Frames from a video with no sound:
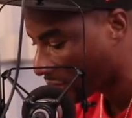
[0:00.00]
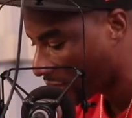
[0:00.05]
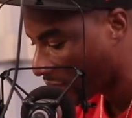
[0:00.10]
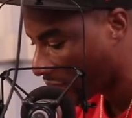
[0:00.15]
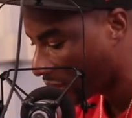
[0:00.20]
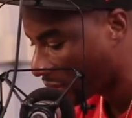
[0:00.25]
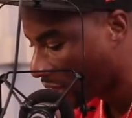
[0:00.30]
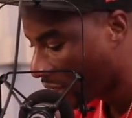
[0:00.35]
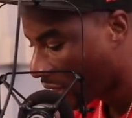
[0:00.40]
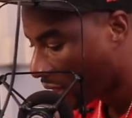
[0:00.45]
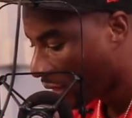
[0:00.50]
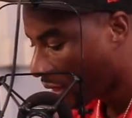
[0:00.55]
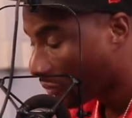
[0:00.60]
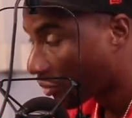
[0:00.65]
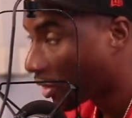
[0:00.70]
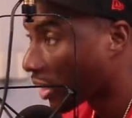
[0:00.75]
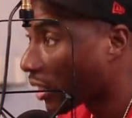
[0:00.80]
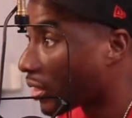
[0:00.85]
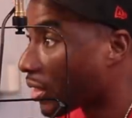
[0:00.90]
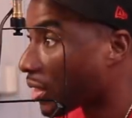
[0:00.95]
States.
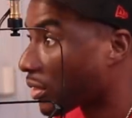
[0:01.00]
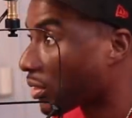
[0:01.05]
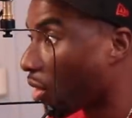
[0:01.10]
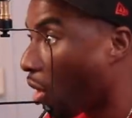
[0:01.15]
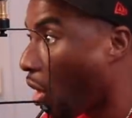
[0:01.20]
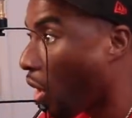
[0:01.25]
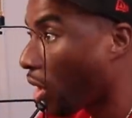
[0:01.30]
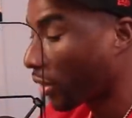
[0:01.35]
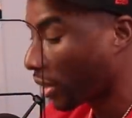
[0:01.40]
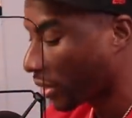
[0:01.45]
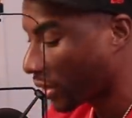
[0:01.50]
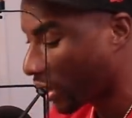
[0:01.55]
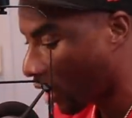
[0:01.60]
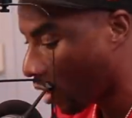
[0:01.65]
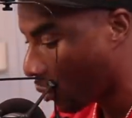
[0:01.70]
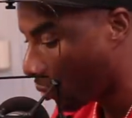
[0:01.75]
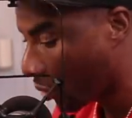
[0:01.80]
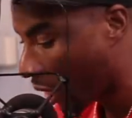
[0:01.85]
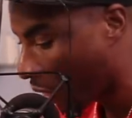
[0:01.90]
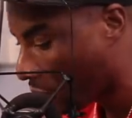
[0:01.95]
Then he listed all of the
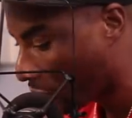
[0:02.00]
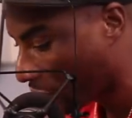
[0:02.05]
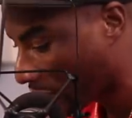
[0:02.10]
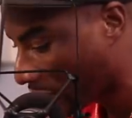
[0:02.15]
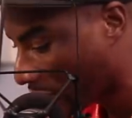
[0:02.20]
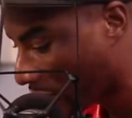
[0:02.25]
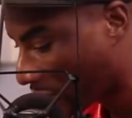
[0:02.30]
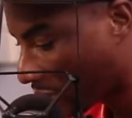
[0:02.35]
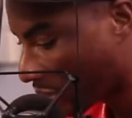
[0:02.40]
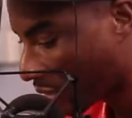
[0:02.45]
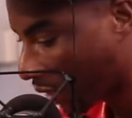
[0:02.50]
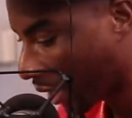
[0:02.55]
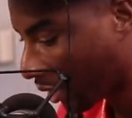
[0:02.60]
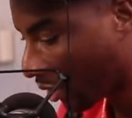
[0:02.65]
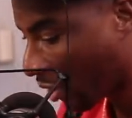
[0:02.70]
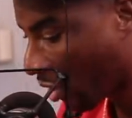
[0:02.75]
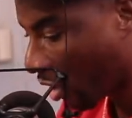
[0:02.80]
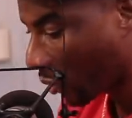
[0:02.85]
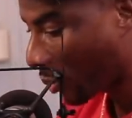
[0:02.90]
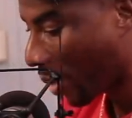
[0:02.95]
terrible health conditions that are
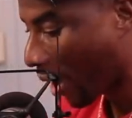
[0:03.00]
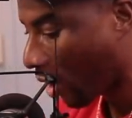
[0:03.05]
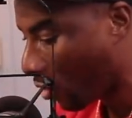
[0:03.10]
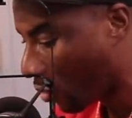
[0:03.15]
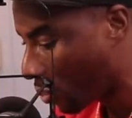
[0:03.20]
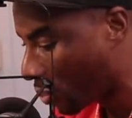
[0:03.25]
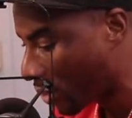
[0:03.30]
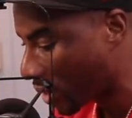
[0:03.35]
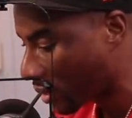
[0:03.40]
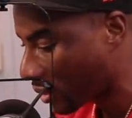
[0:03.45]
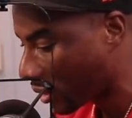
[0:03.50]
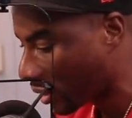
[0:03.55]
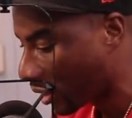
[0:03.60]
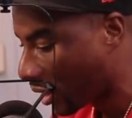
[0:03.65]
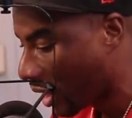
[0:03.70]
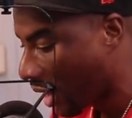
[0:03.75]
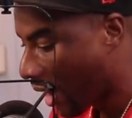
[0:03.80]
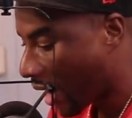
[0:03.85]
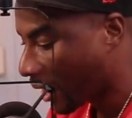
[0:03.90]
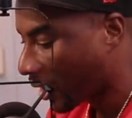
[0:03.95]
caused by
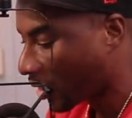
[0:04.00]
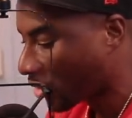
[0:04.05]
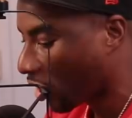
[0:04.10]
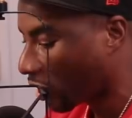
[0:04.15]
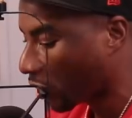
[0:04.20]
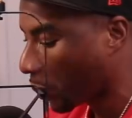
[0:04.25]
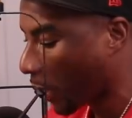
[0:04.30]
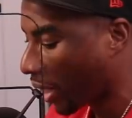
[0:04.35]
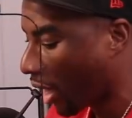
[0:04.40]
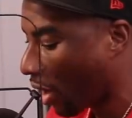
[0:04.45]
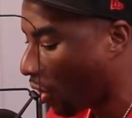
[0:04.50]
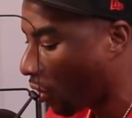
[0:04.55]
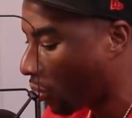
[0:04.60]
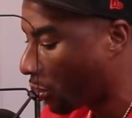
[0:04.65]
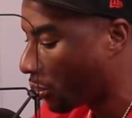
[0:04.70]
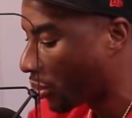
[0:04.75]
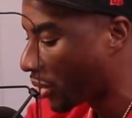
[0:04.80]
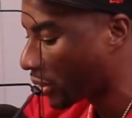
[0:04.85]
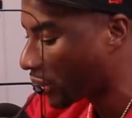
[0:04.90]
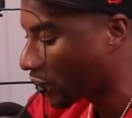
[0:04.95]
obesity. Mm-hmm. And he mm-hmm. talked about how
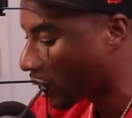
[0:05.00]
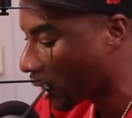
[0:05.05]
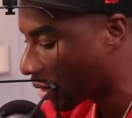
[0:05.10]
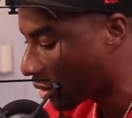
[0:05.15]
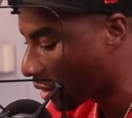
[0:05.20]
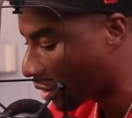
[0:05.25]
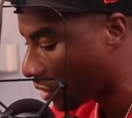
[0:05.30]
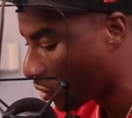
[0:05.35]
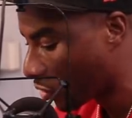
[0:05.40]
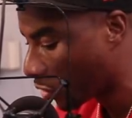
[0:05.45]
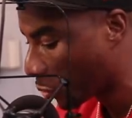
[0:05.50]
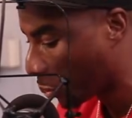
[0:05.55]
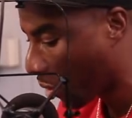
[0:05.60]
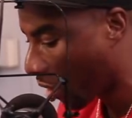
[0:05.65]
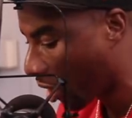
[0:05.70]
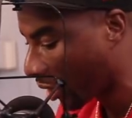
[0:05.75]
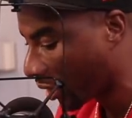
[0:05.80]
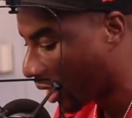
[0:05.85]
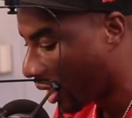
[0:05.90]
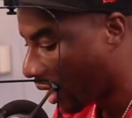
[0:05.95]
obesity is a huge
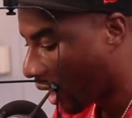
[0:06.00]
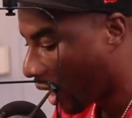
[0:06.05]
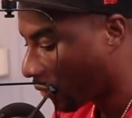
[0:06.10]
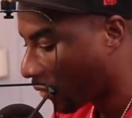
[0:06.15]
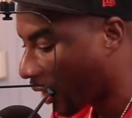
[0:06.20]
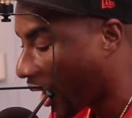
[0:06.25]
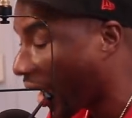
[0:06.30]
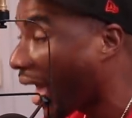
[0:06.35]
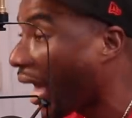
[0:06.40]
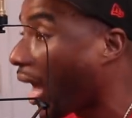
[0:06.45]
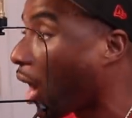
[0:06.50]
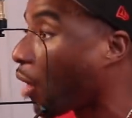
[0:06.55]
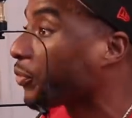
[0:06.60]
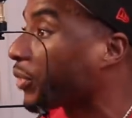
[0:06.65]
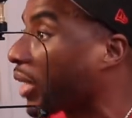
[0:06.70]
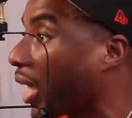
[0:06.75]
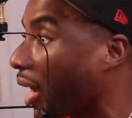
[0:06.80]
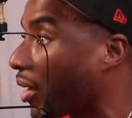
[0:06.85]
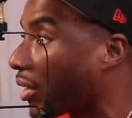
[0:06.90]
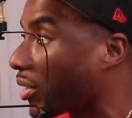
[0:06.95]
part of a
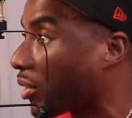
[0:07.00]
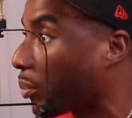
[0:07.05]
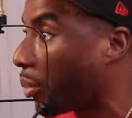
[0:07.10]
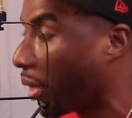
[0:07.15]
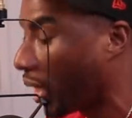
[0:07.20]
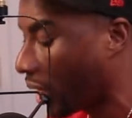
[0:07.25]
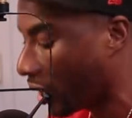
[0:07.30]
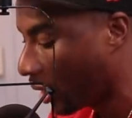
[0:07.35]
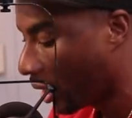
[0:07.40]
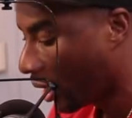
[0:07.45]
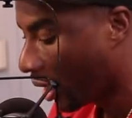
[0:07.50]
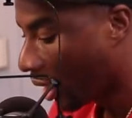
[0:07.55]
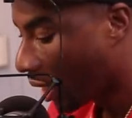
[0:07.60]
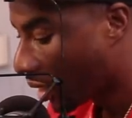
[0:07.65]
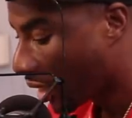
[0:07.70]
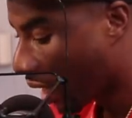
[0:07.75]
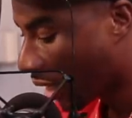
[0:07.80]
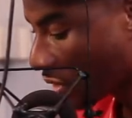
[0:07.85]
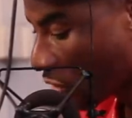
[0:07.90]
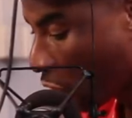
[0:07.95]
healthcare debate
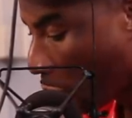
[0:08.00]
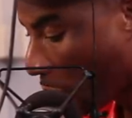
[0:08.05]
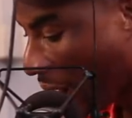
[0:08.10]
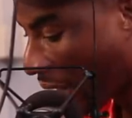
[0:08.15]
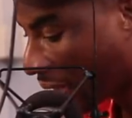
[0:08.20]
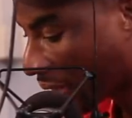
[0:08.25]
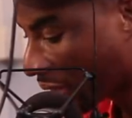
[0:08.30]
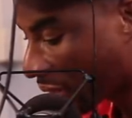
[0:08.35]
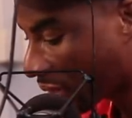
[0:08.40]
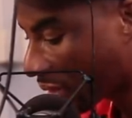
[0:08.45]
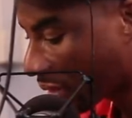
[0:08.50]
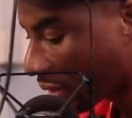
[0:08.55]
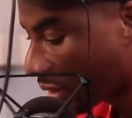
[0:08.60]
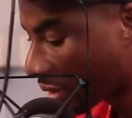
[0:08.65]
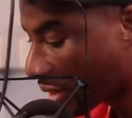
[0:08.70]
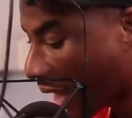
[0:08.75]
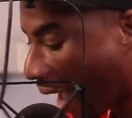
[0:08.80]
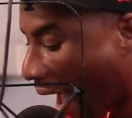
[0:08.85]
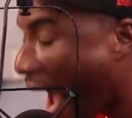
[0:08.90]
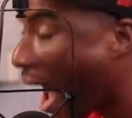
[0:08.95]
that nobody is
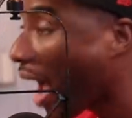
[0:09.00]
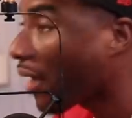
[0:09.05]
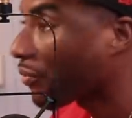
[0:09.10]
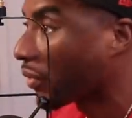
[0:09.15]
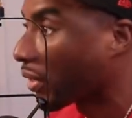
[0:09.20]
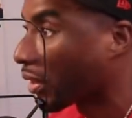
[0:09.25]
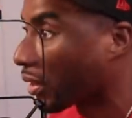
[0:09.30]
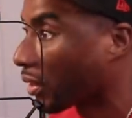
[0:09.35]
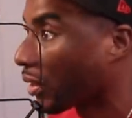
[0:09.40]
is having.